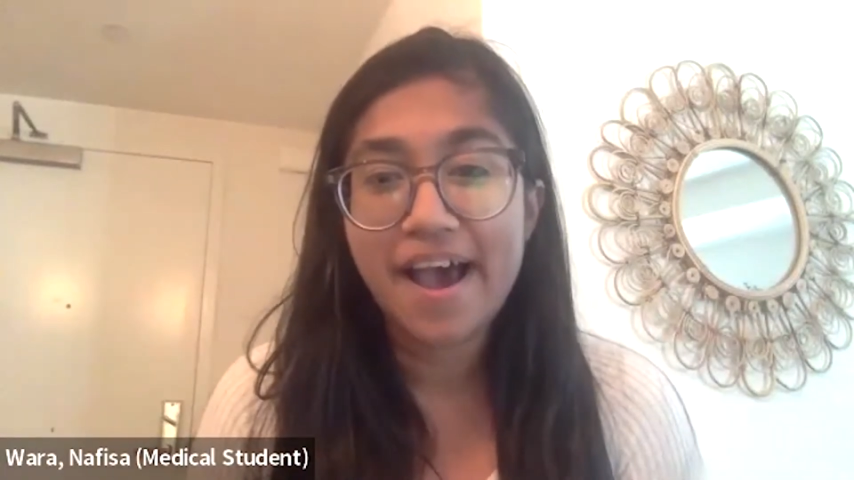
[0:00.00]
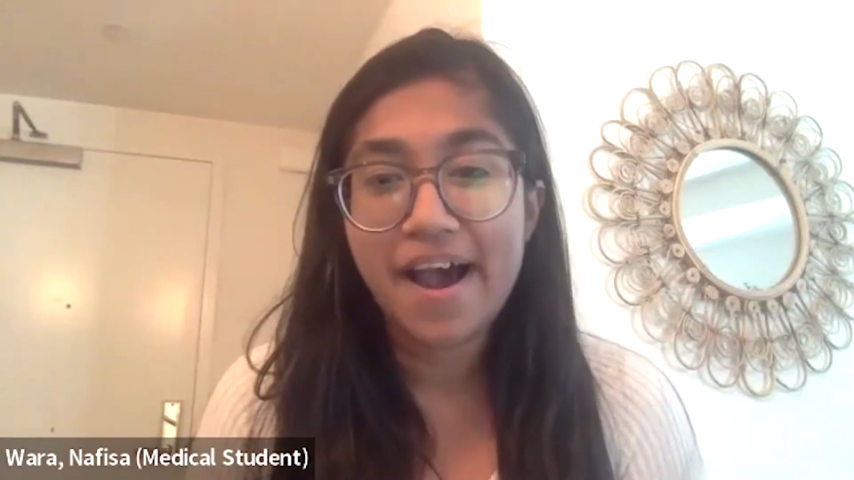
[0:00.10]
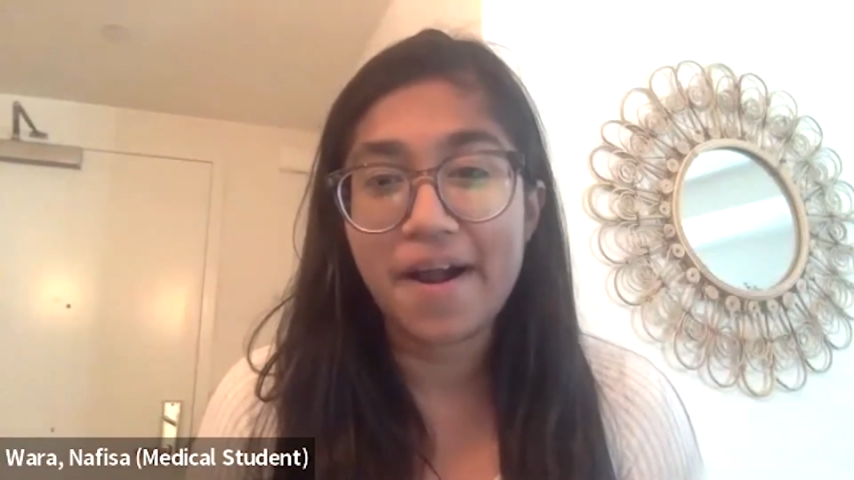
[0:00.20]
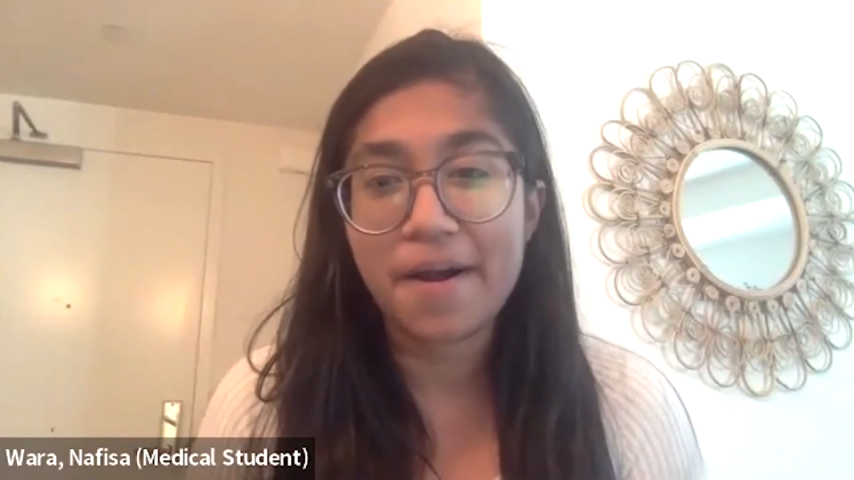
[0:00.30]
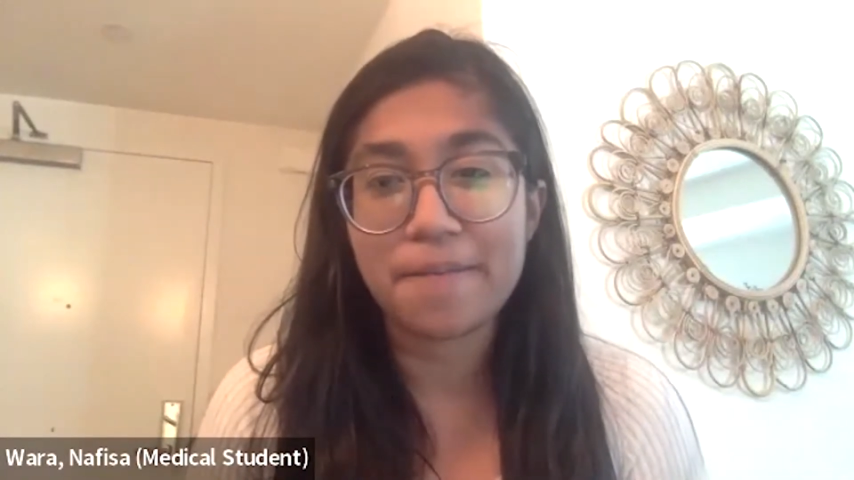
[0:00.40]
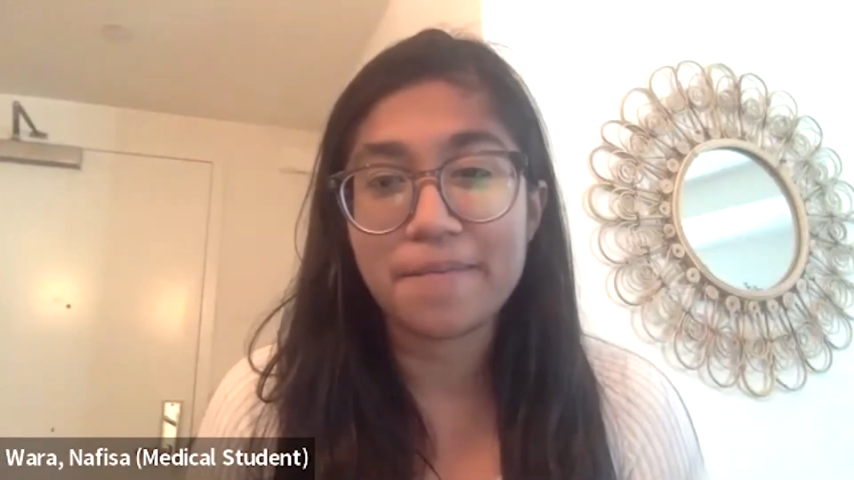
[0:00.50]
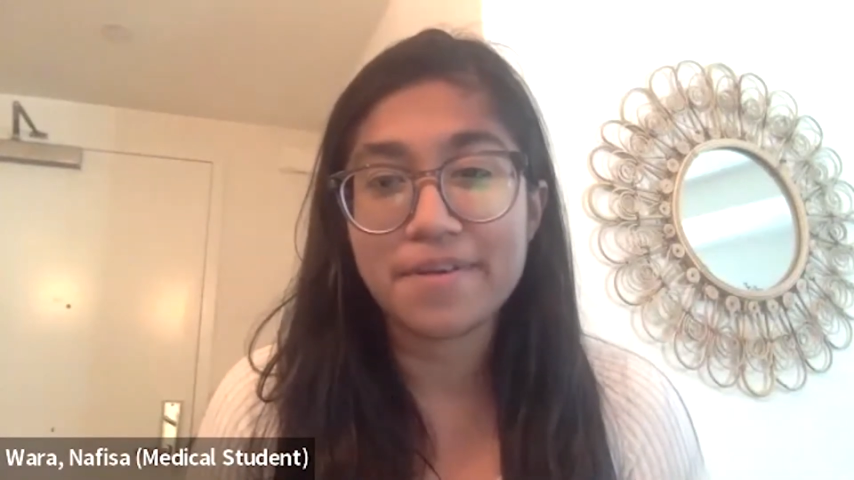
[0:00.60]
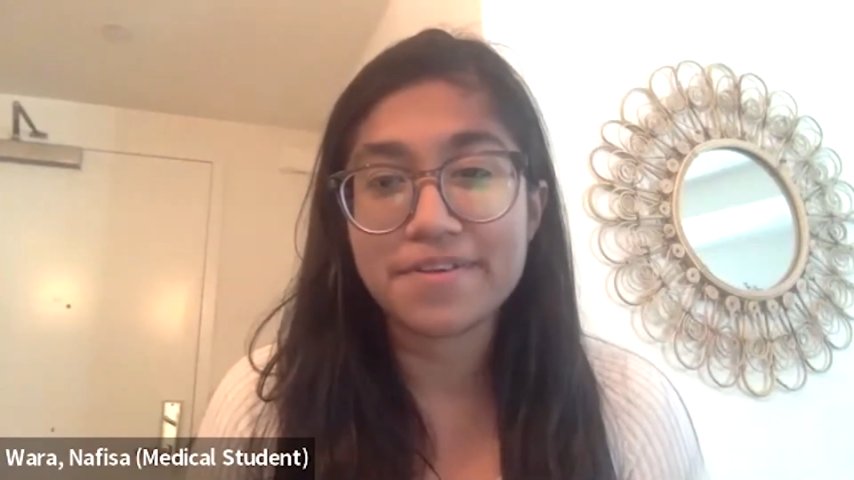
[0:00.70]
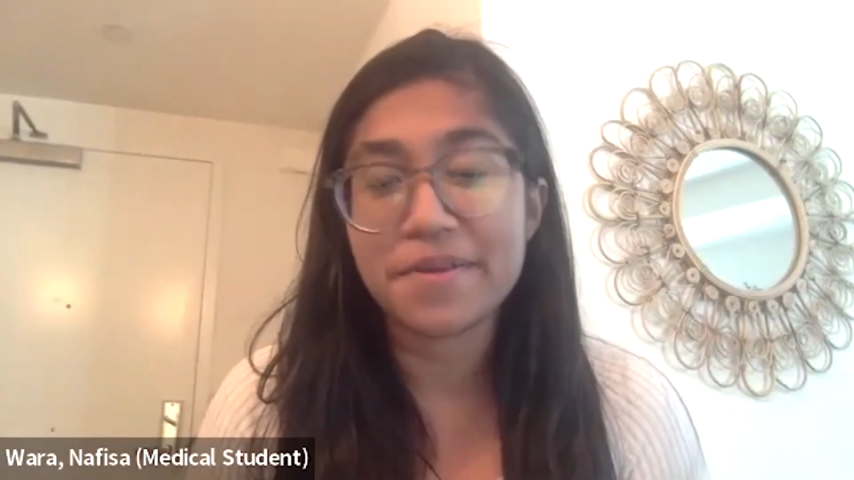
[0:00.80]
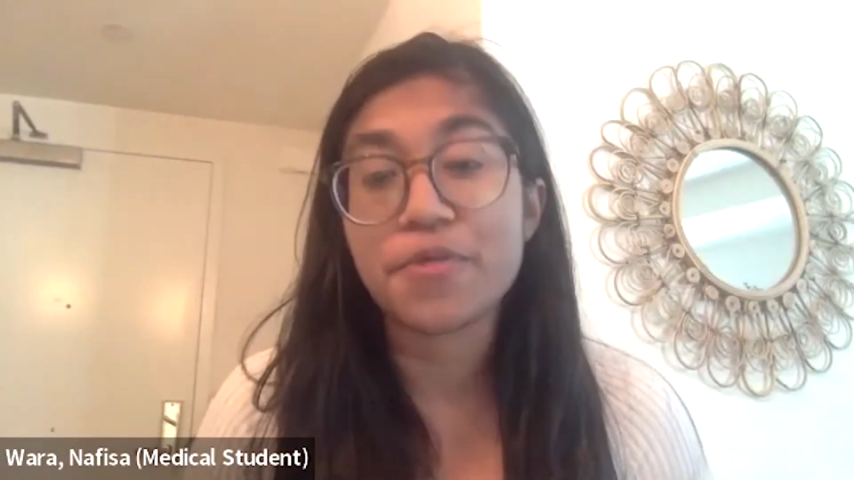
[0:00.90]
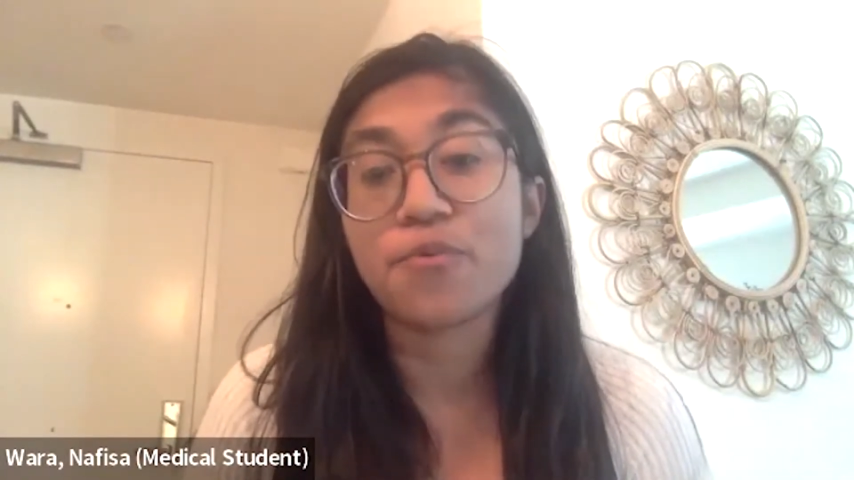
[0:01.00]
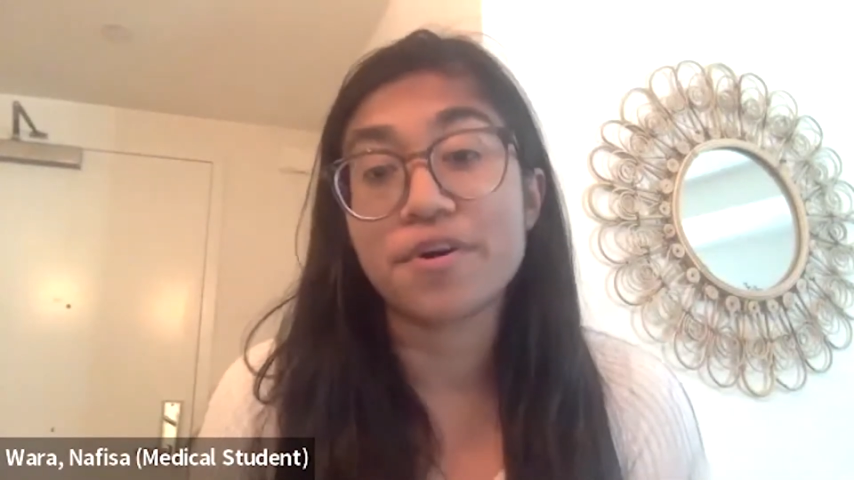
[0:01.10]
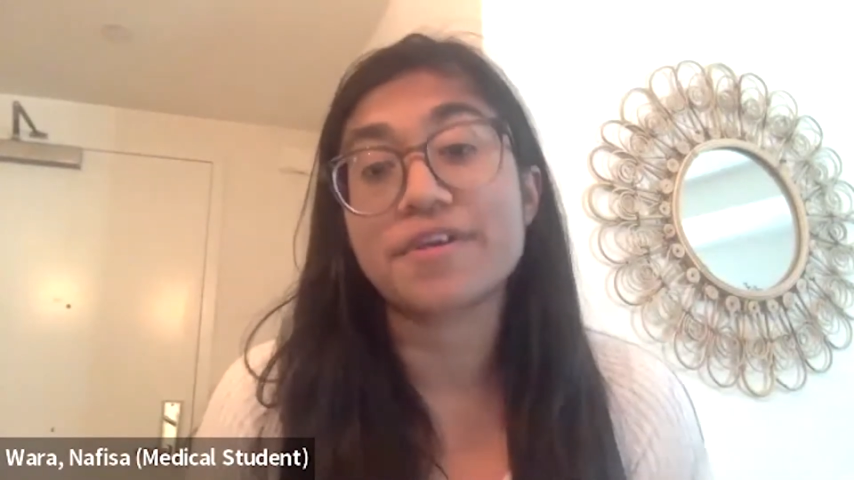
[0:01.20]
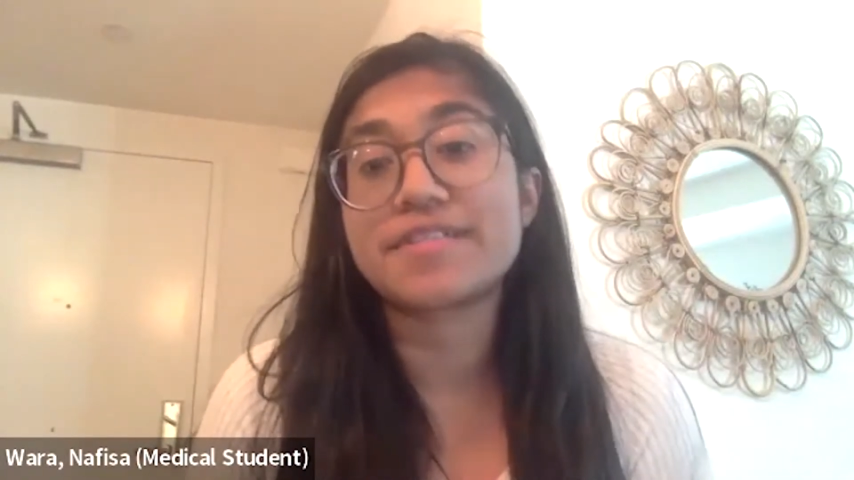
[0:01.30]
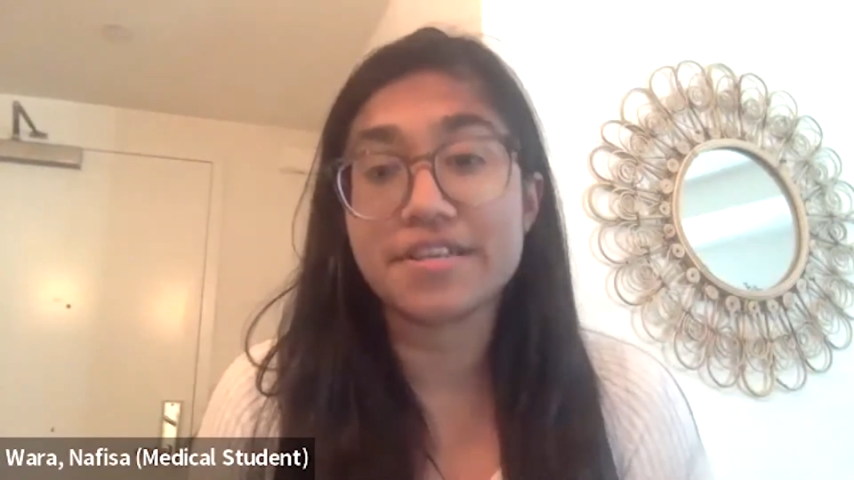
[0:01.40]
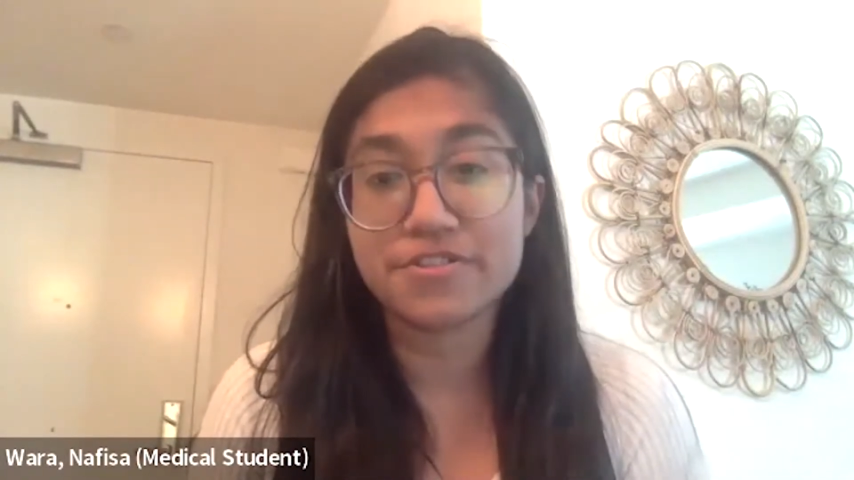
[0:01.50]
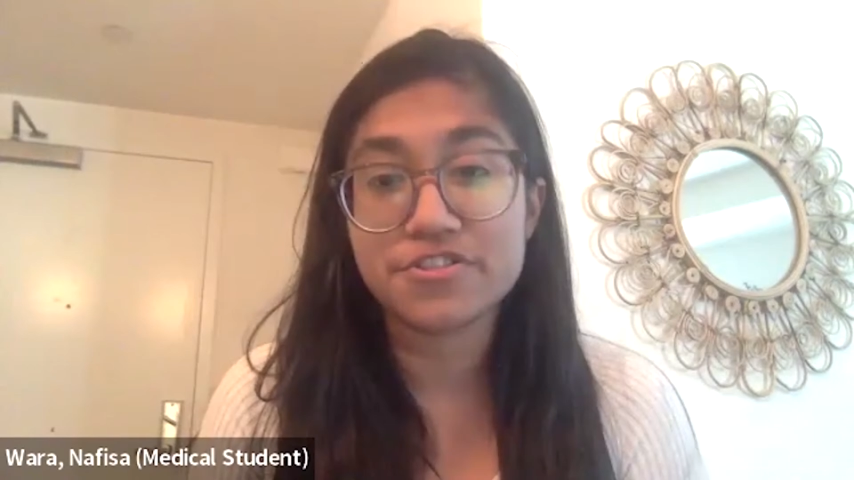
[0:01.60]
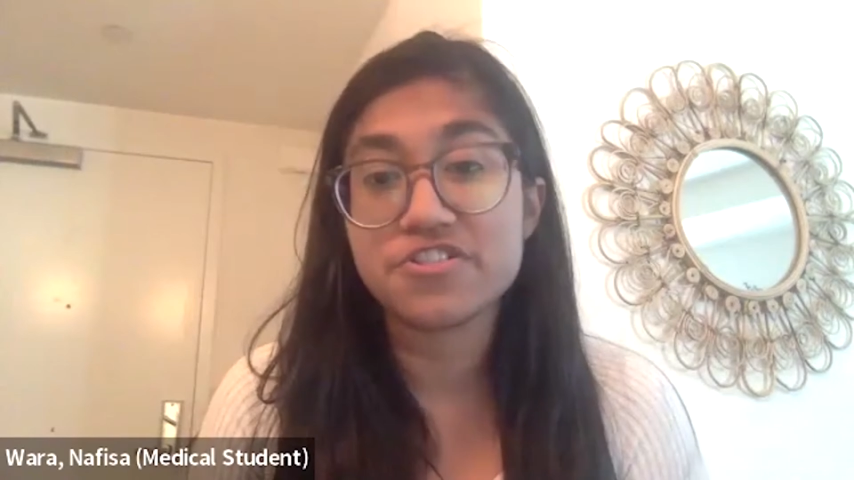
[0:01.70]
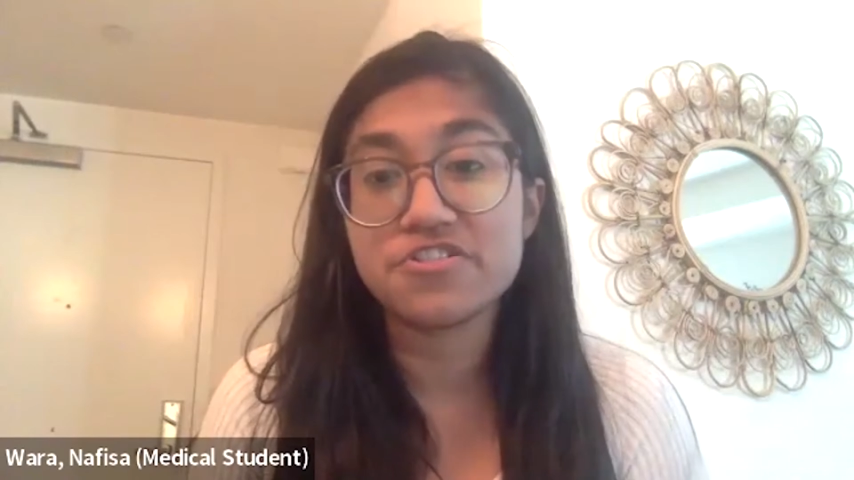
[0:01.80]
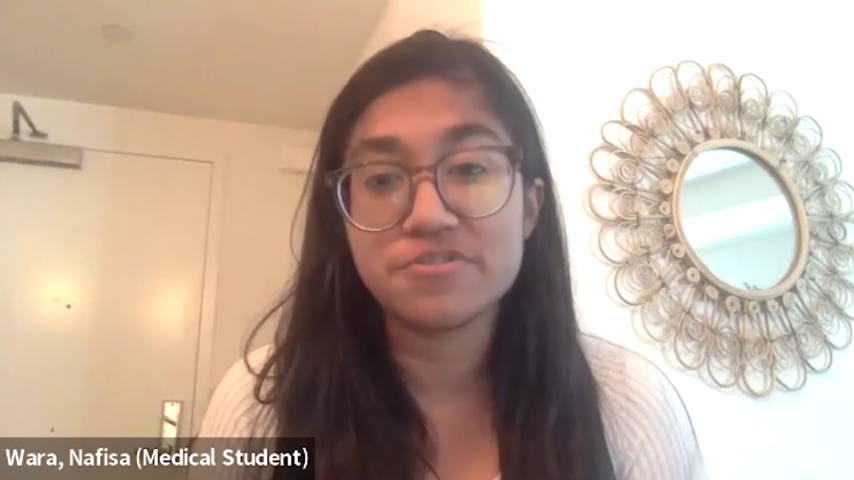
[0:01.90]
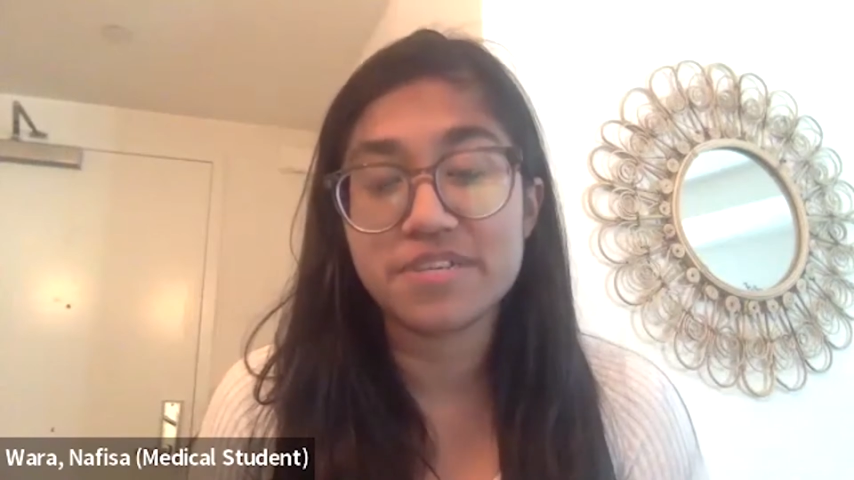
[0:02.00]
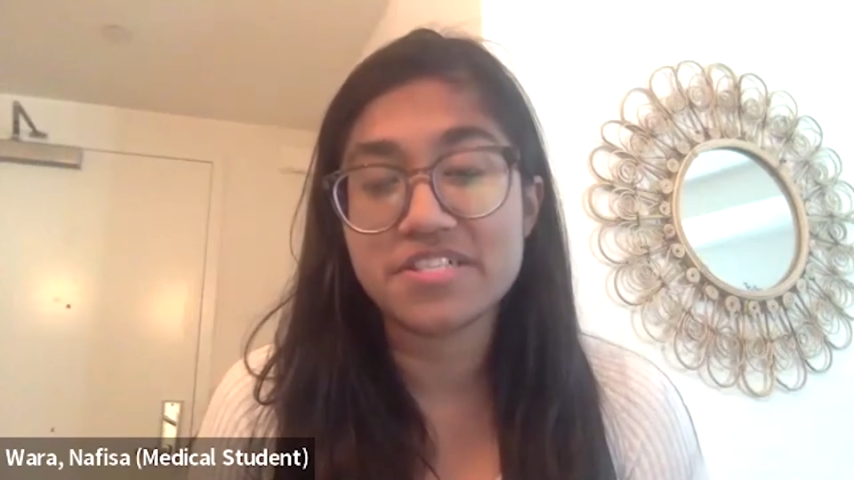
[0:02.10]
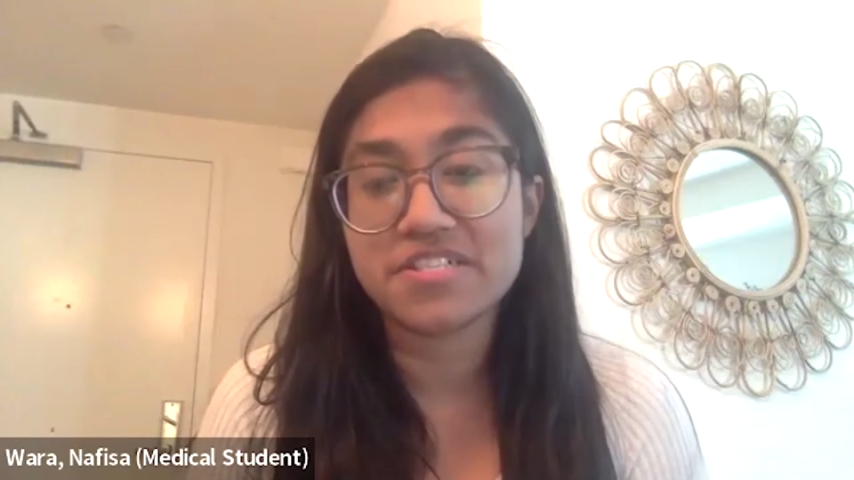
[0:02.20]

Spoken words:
the work that you do and